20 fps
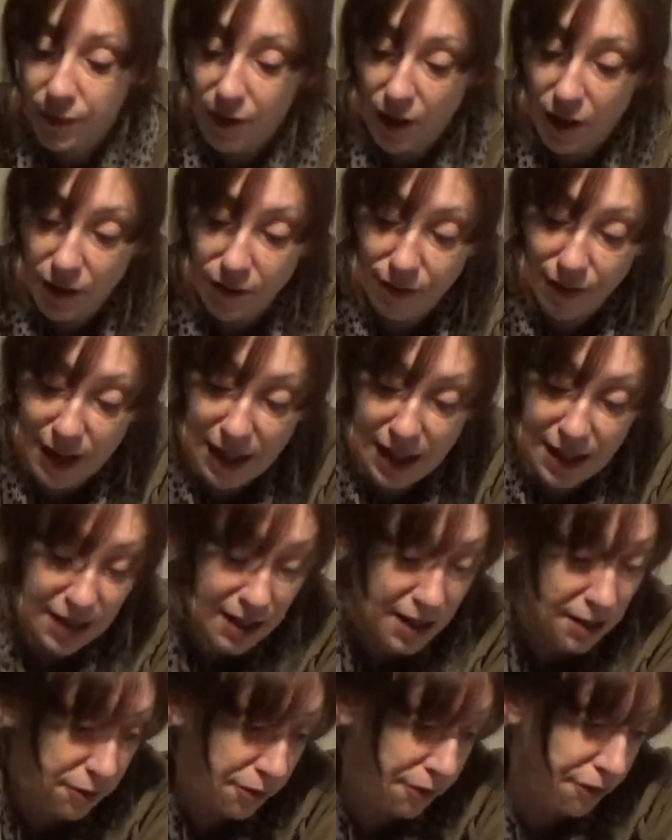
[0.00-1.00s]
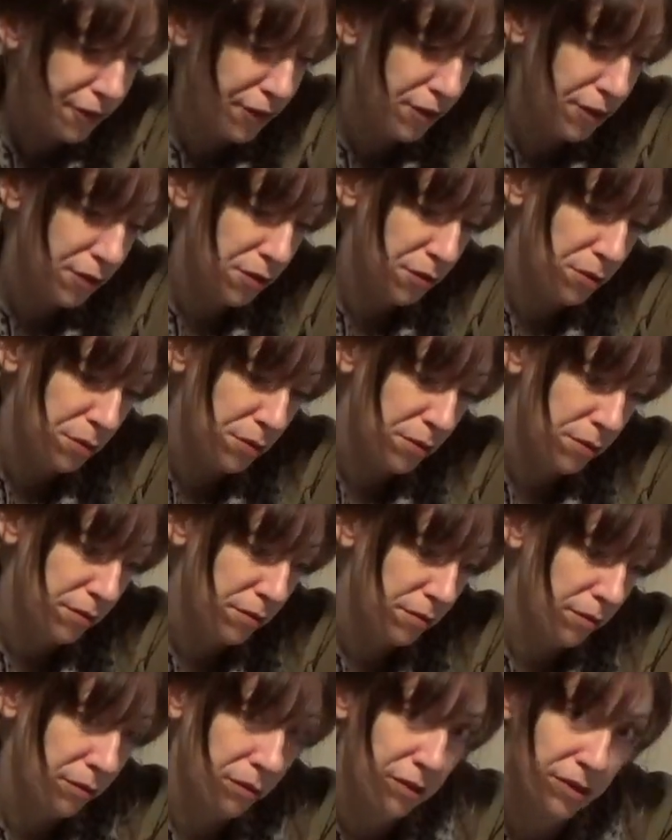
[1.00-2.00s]
I've laid out a few
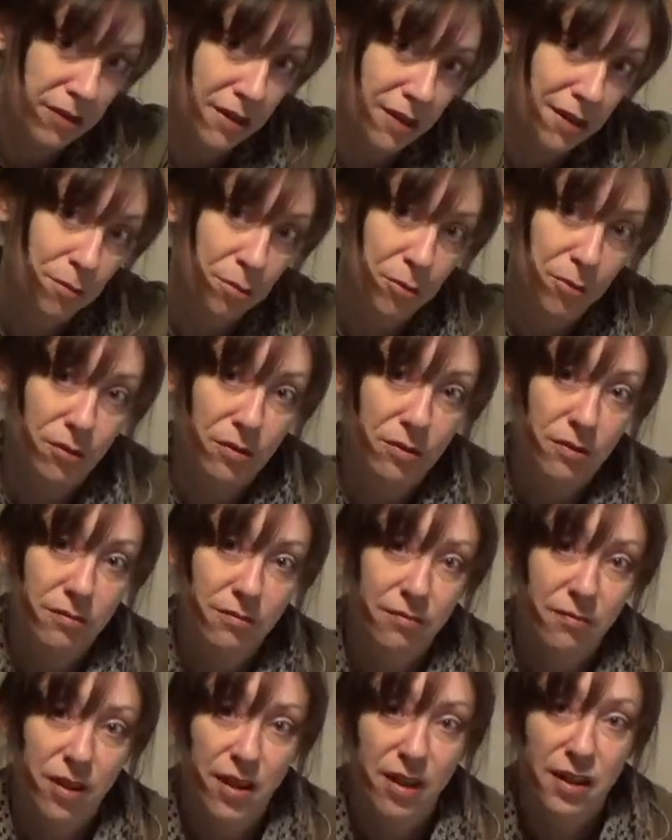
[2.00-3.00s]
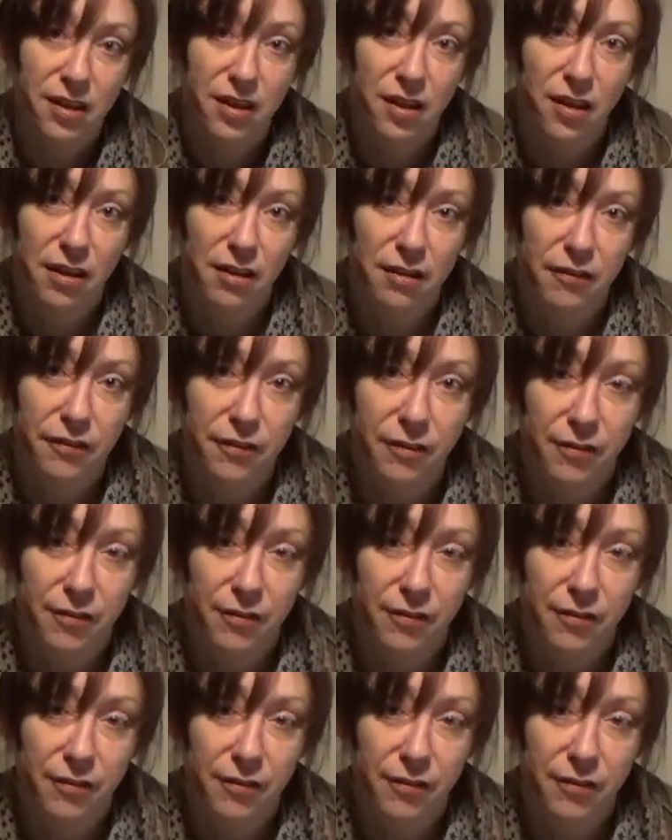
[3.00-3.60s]
on the table in a kind of